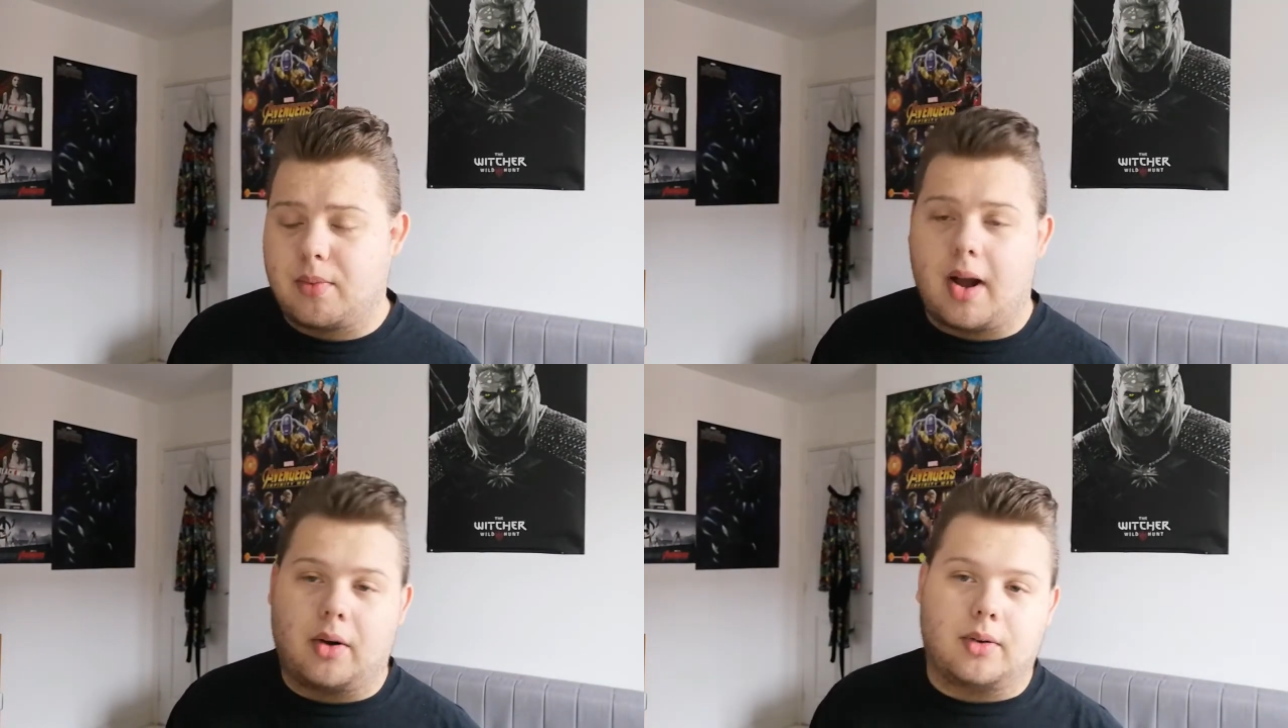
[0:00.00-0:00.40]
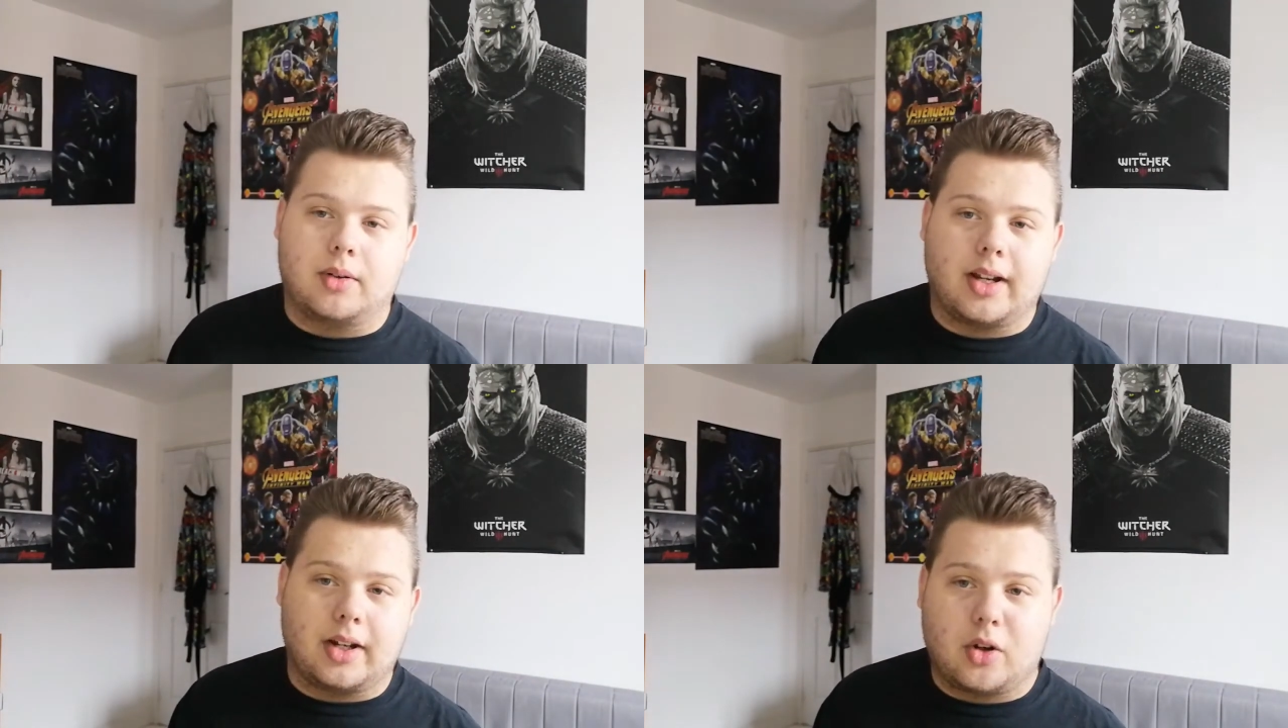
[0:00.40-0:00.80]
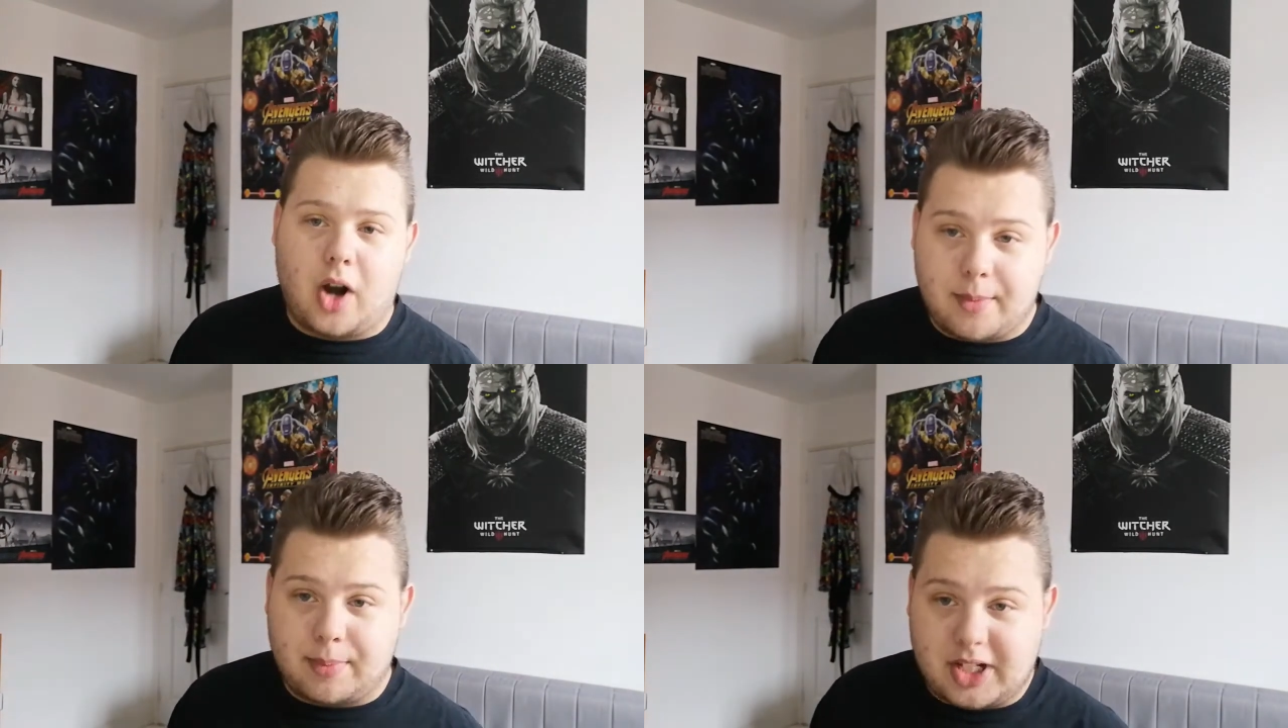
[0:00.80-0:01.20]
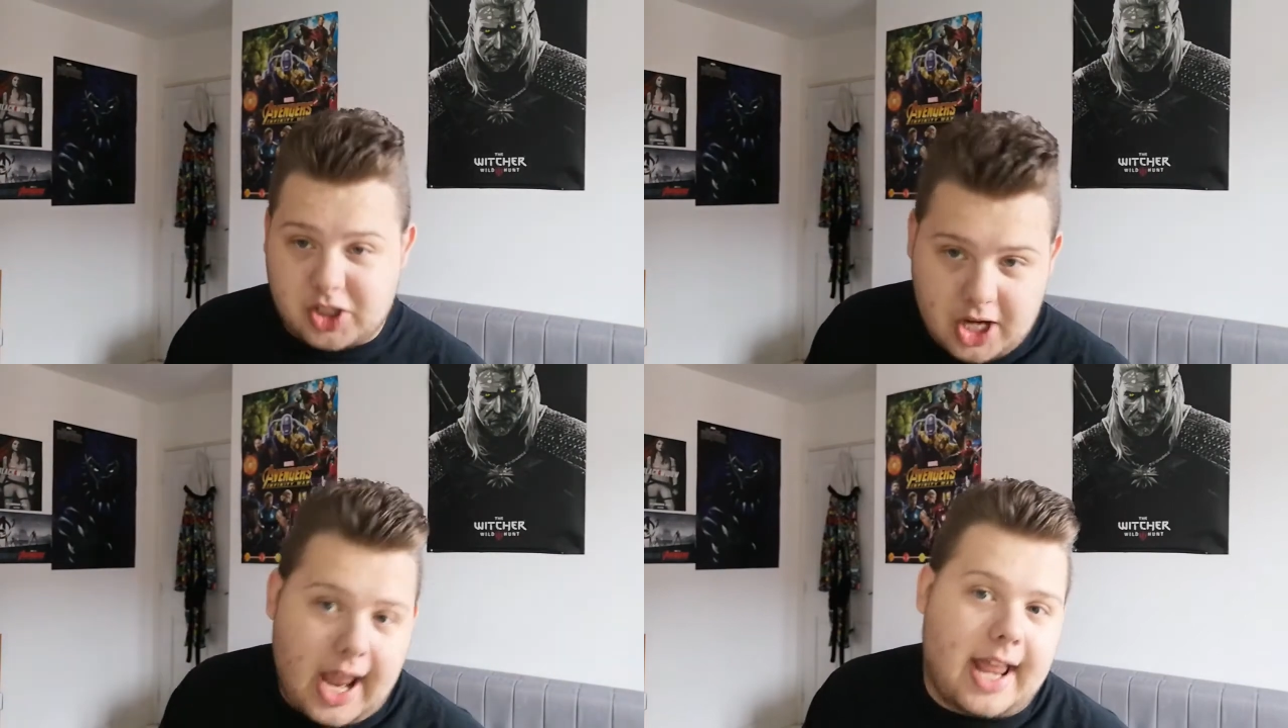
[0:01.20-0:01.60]
well, incredibly
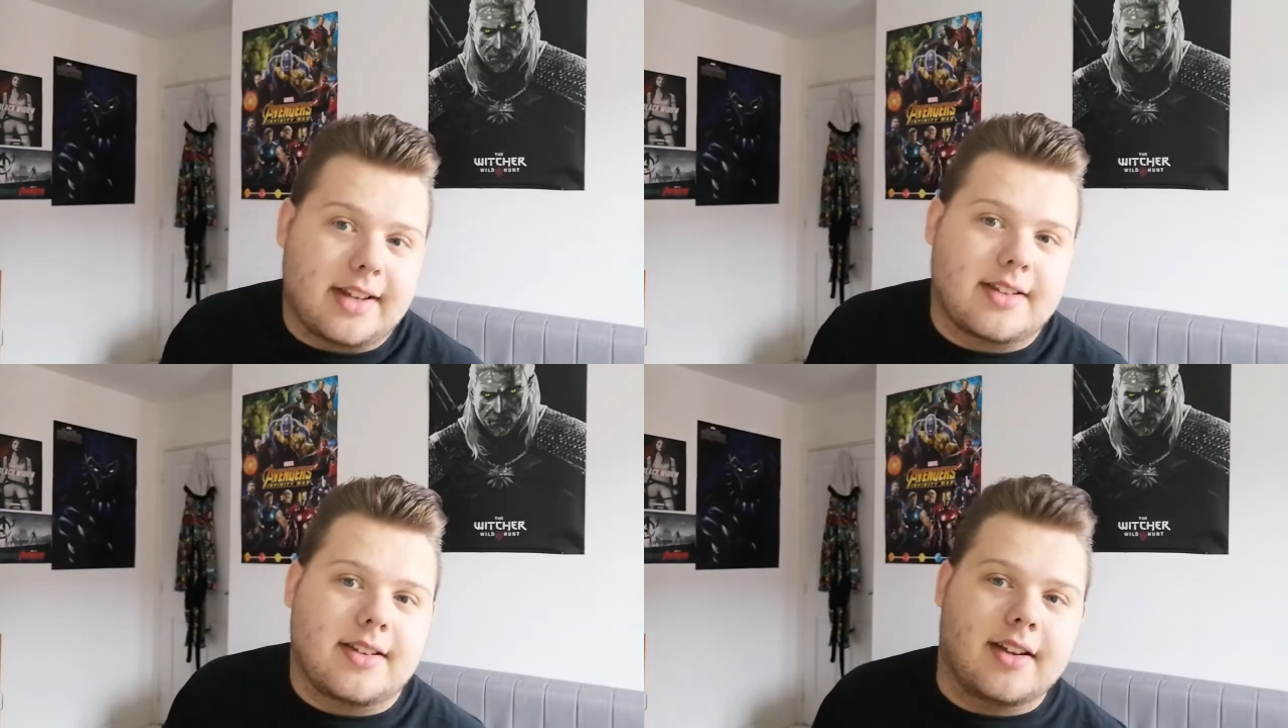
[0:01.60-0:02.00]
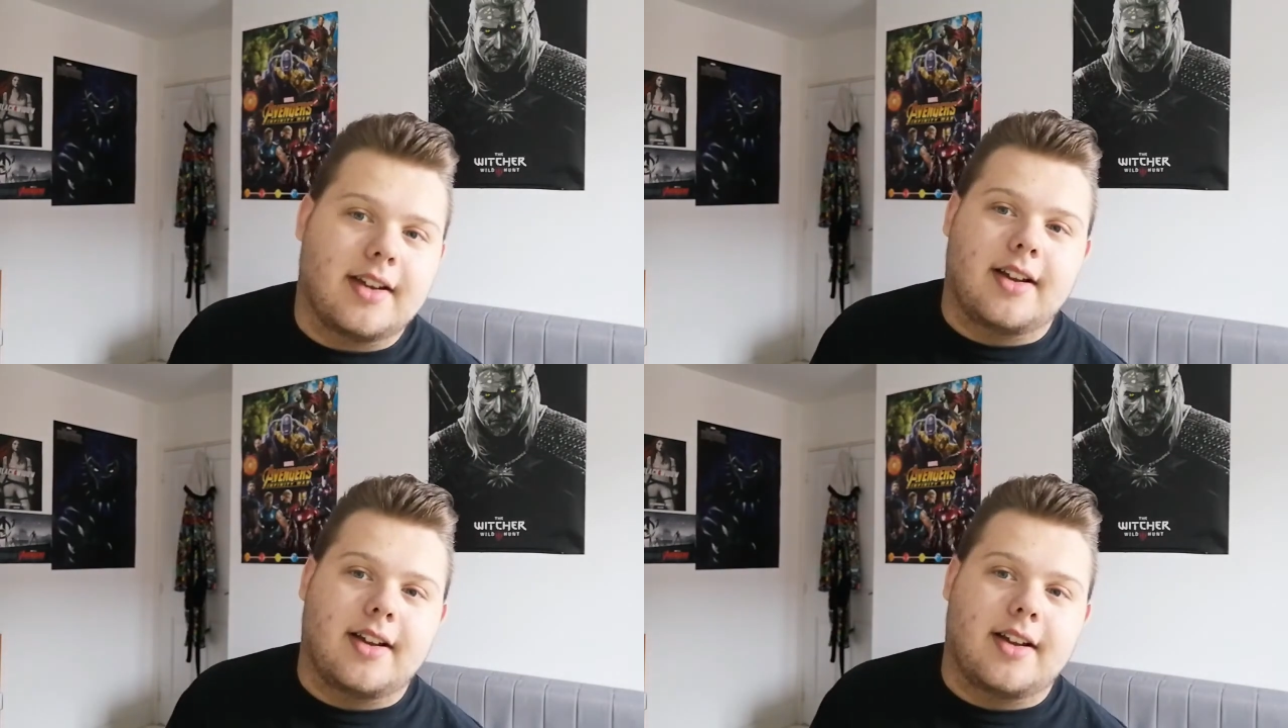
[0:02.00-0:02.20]
shit,